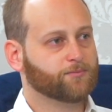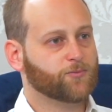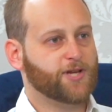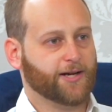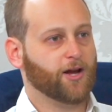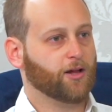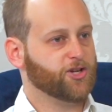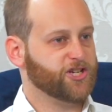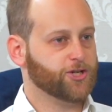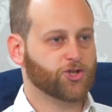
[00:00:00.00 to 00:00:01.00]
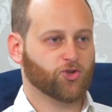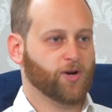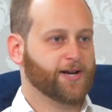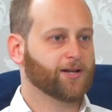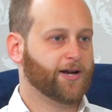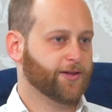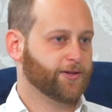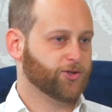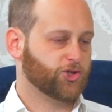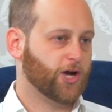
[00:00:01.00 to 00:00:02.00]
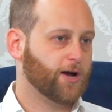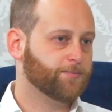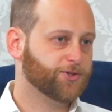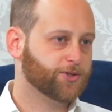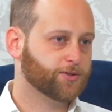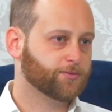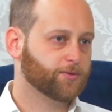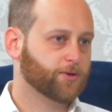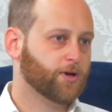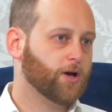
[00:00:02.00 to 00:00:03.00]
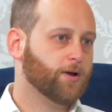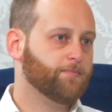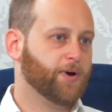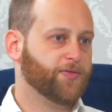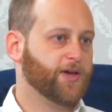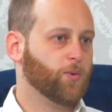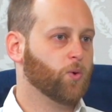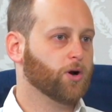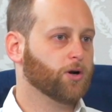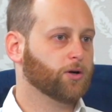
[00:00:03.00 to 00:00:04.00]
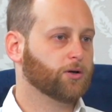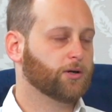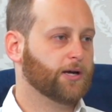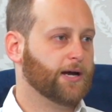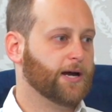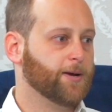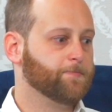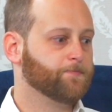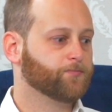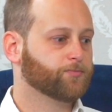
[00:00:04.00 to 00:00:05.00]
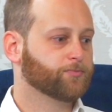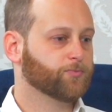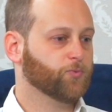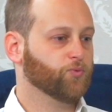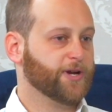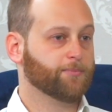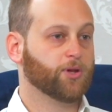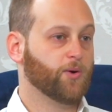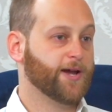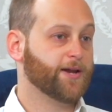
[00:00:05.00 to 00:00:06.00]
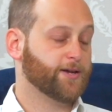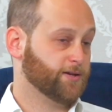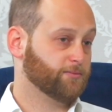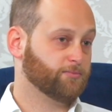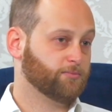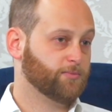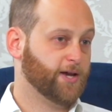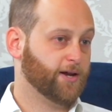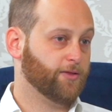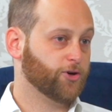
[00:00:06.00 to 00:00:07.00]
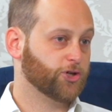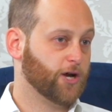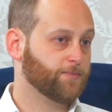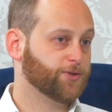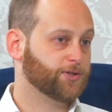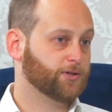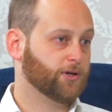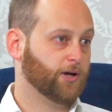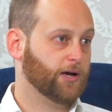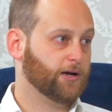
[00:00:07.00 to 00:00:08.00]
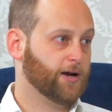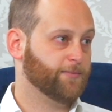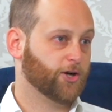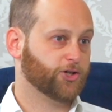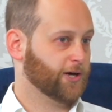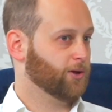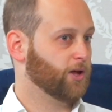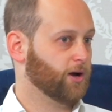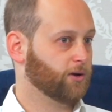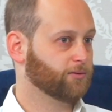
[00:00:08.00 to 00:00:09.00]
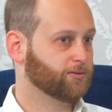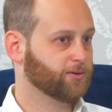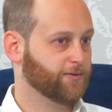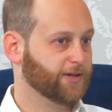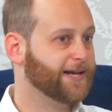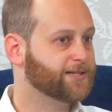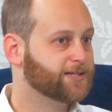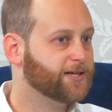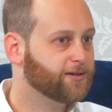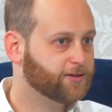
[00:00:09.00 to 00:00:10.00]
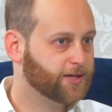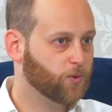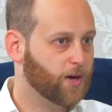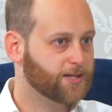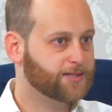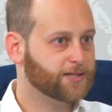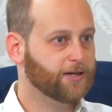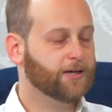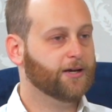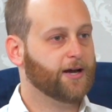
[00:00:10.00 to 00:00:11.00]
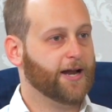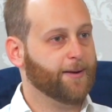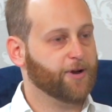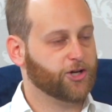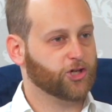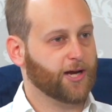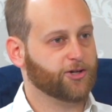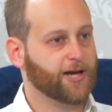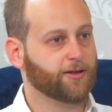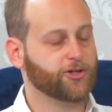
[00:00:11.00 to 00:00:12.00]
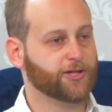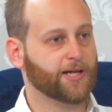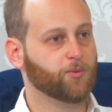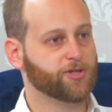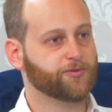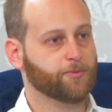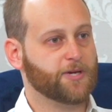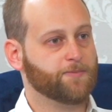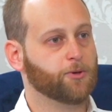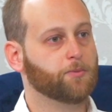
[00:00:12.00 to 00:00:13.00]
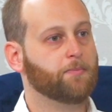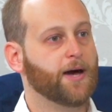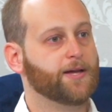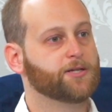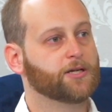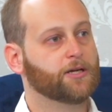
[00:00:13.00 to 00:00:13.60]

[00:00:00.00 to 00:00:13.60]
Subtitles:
Technology destroyed a lot of those jobs, but they were reemployed in other jobs. I'm not sure how long of a latency there was, and I'm not sure how challenging that was for people, but